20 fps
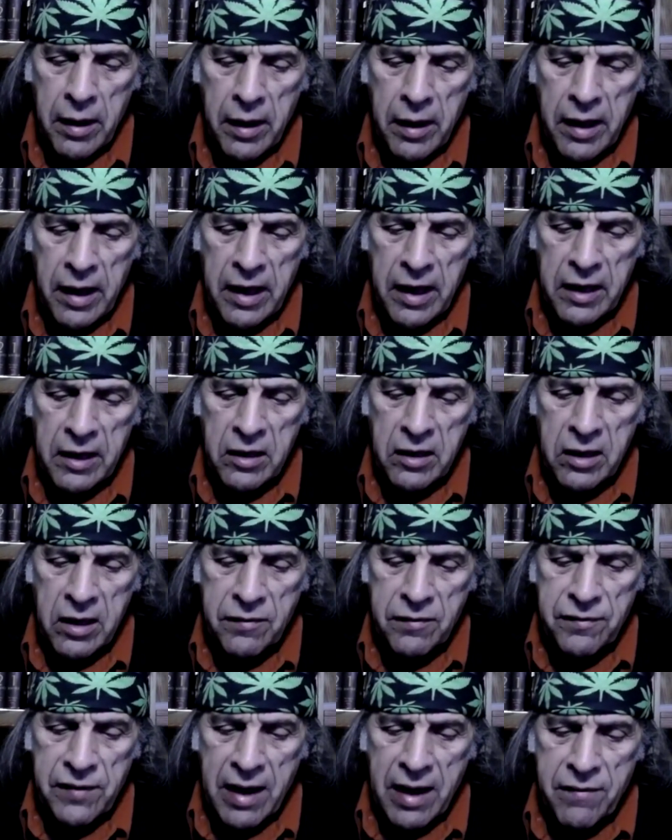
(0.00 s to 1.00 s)
And
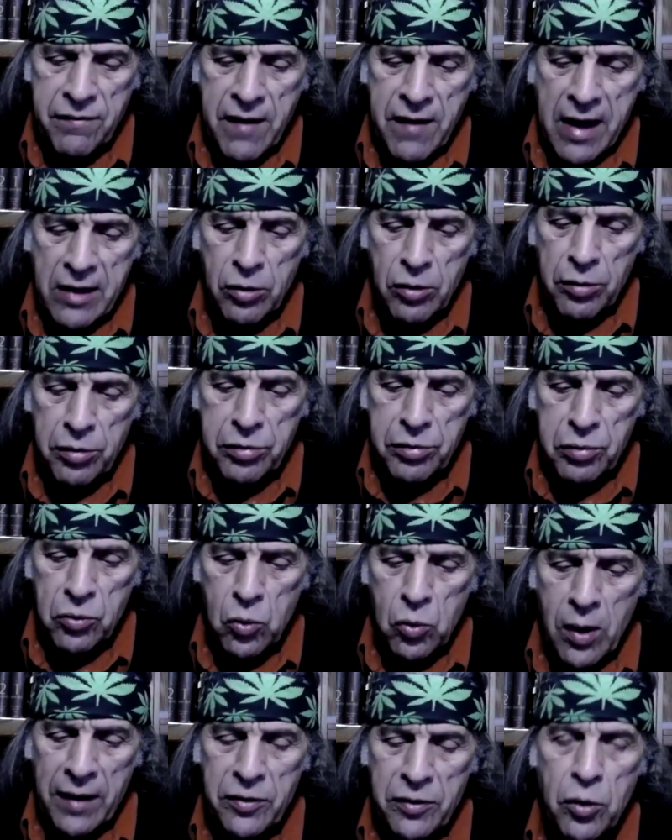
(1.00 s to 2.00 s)
if I follow
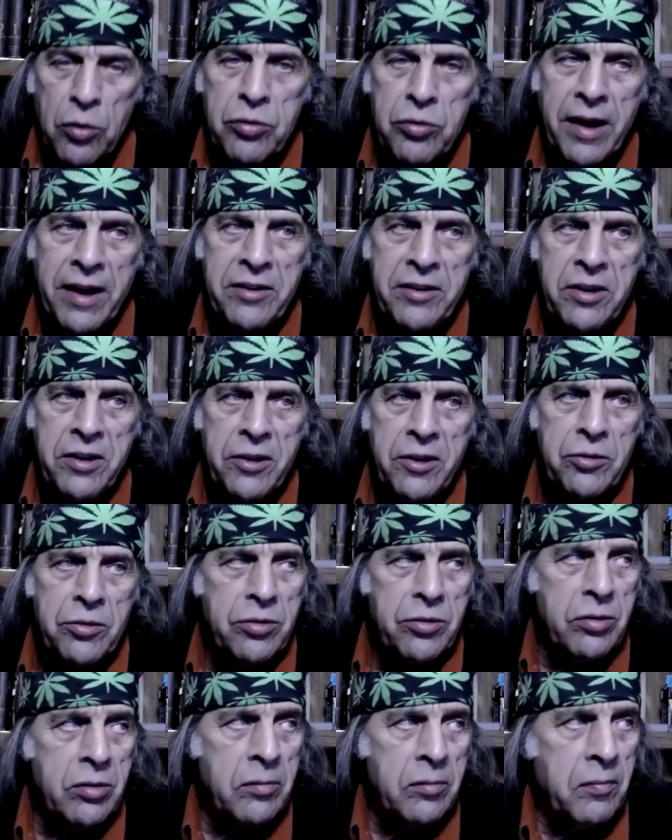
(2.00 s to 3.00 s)
through on those ideas